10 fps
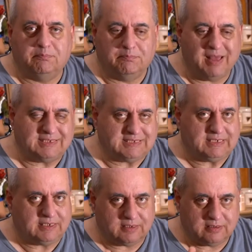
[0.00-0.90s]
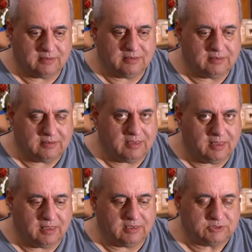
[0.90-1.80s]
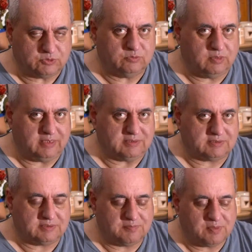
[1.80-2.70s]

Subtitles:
basic zoom lens.